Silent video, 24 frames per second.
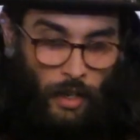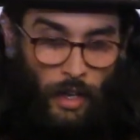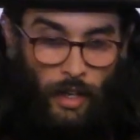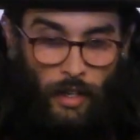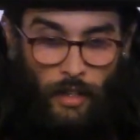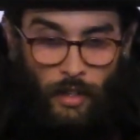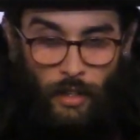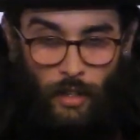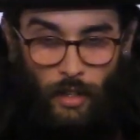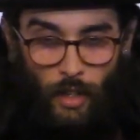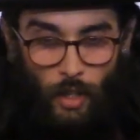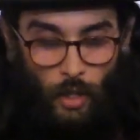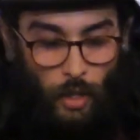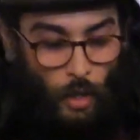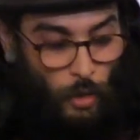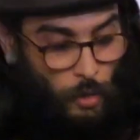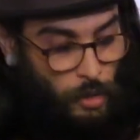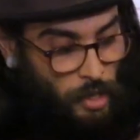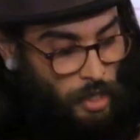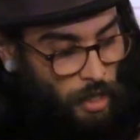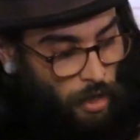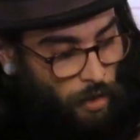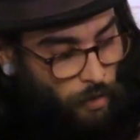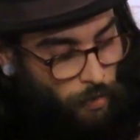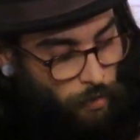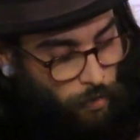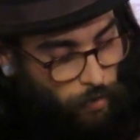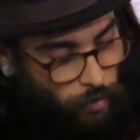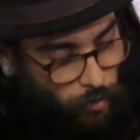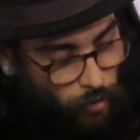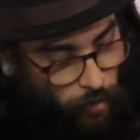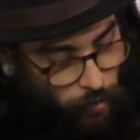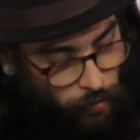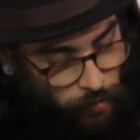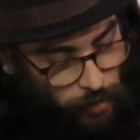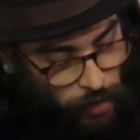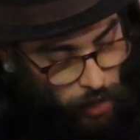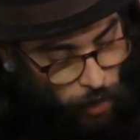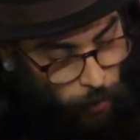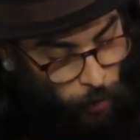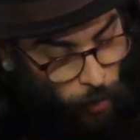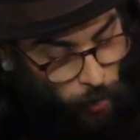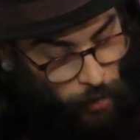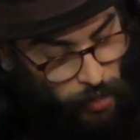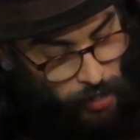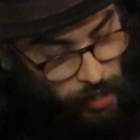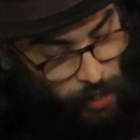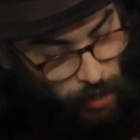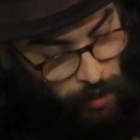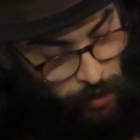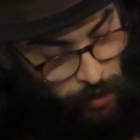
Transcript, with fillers: and closing of ceremonies that